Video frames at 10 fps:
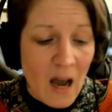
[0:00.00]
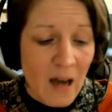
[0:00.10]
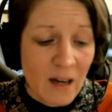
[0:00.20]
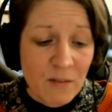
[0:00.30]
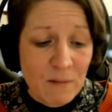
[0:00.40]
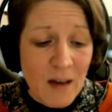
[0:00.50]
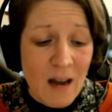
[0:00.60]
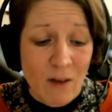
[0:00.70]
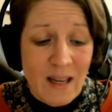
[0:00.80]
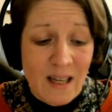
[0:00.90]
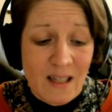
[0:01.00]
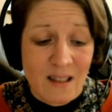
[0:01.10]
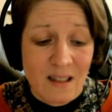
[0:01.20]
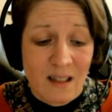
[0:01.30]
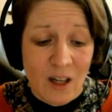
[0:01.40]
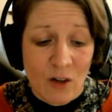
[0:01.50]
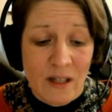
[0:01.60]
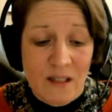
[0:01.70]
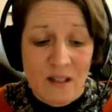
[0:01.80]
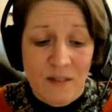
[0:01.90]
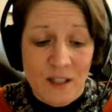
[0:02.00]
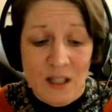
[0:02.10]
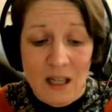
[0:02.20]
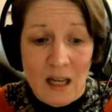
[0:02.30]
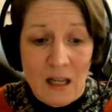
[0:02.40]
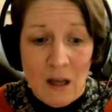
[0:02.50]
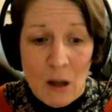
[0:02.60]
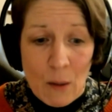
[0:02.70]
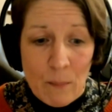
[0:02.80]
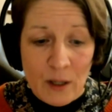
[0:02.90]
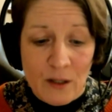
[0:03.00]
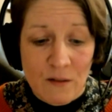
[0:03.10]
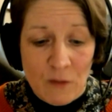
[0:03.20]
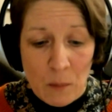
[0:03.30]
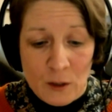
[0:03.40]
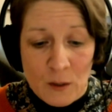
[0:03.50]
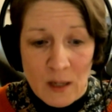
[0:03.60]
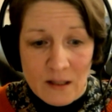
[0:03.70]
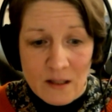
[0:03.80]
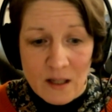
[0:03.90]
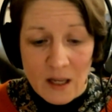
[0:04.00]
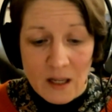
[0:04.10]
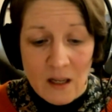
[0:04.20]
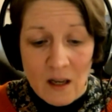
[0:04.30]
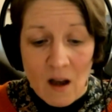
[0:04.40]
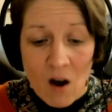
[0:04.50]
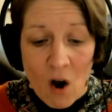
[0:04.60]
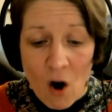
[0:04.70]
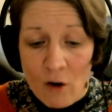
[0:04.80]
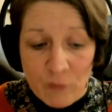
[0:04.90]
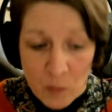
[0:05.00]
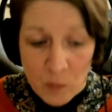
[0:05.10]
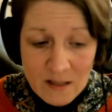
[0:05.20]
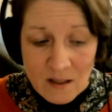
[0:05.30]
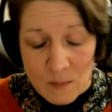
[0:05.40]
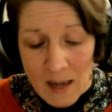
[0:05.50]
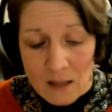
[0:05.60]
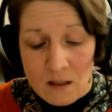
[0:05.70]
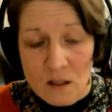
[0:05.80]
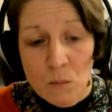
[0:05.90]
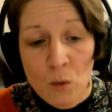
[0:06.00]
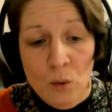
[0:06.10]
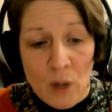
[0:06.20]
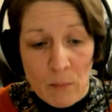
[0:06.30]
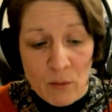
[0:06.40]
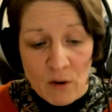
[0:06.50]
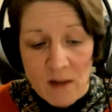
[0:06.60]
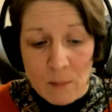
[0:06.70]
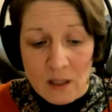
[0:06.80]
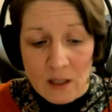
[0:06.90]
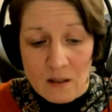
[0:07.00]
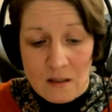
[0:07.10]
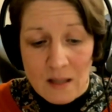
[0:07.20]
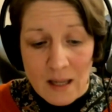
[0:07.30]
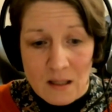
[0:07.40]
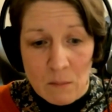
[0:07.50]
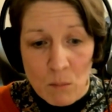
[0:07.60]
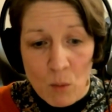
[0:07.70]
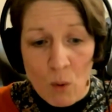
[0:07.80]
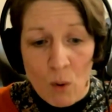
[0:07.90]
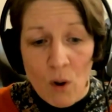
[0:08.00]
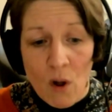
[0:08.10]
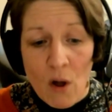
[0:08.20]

And if the flat rate isn't increased sufficiently because of the possibility of, we suspect, a small number of applicants getting more